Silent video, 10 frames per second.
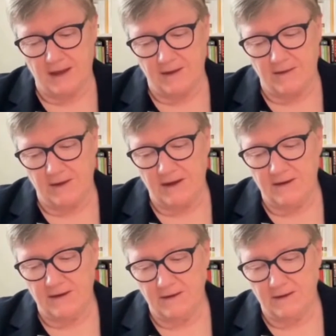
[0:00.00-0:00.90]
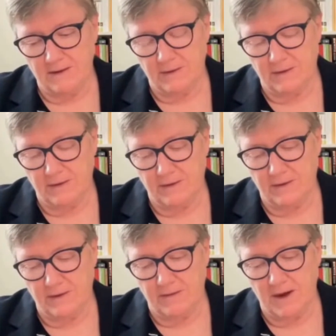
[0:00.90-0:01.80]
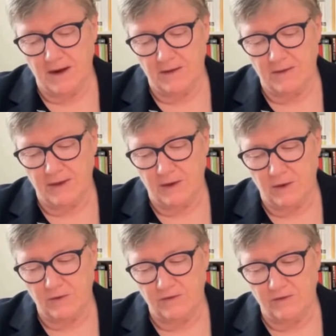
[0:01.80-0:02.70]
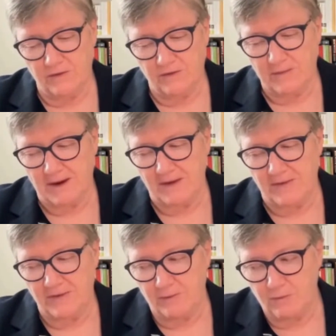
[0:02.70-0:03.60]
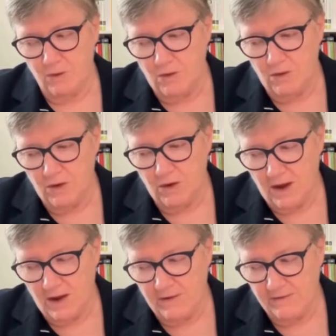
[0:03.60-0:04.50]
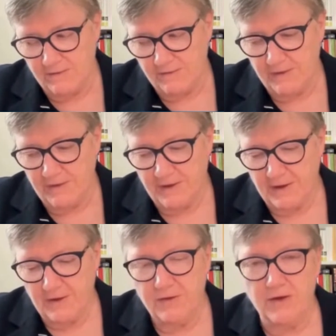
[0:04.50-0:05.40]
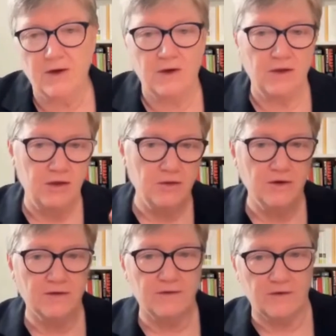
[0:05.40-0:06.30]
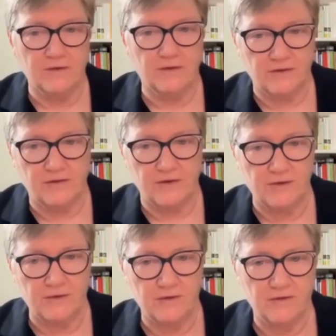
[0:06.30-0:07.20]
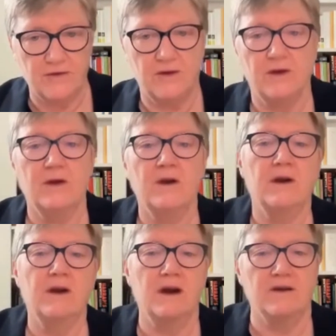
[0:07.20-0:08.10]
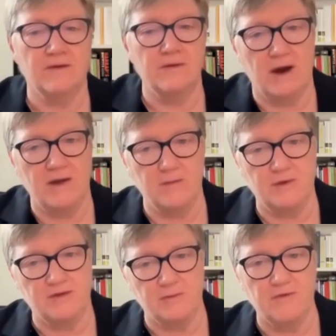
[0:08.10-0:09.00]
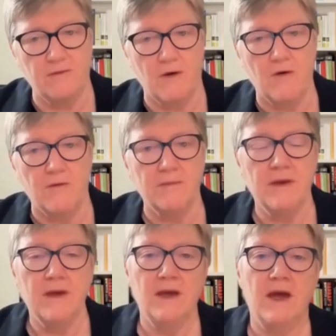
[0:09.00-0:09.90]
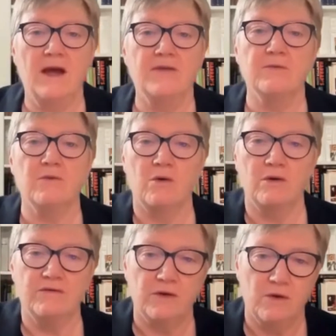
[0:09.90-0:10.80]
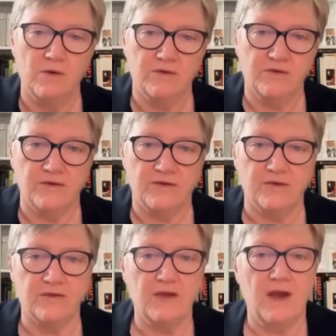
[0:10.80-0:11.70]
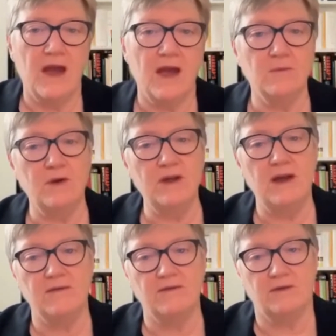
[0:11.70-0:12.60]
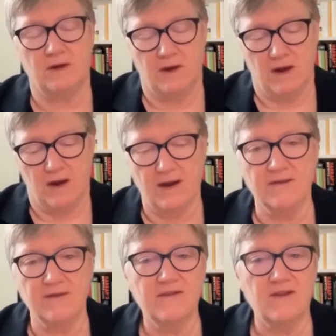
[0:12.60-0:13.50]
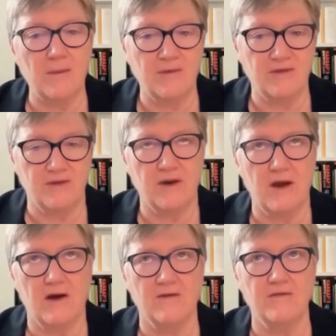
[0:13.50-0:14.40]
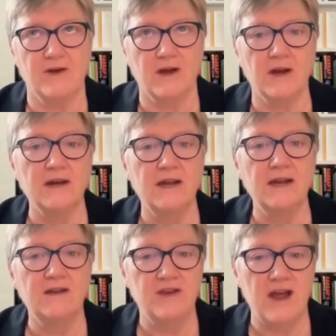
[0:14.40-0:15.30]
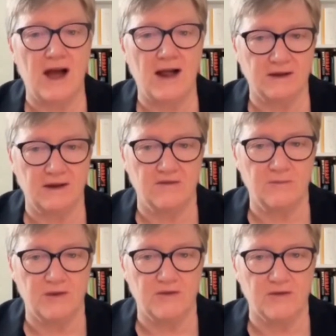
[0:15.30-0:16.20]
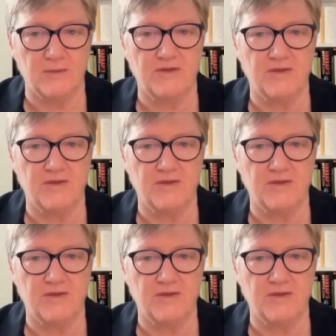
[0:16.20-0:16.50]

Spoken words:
in among theologians about the role of the universal church governed by the Bishop of Rome and the role of the local churches. And we have a conception of the collegiality of bishops